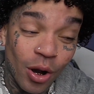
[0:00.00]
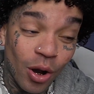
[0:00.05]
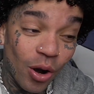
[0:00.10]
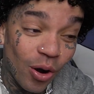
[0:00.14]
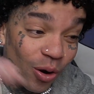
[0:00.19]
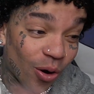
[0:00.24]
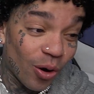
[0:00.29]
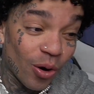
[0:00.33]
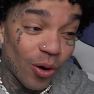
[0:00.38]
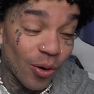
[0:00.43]

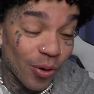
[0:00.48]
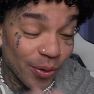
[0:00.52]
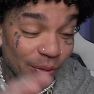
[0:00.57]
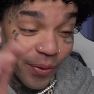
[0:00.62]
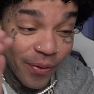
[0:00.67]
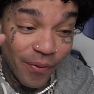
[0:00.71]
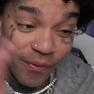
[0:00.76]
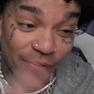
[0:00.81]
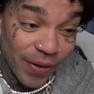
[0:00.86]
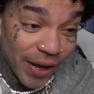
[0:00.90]

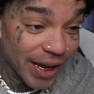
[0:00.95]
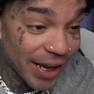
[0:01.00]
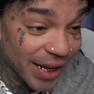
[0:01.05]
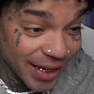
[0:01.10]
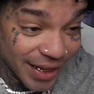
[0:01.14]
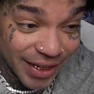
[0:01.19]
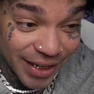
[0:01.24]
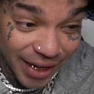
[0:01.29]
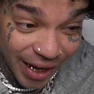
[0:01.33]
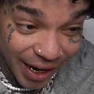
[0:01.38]
on
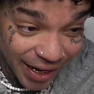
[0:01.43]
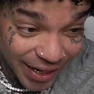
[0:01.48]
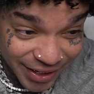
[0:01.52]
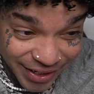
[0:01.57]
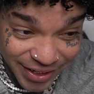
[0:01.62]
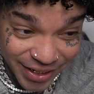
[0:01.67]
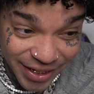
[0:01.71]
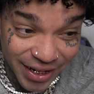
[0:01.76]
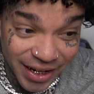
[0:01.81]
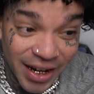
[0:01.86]

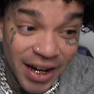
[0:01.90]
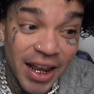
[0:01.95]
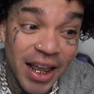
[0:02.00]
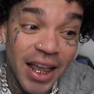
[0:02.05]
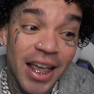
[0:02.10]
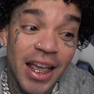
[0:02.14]
vacation.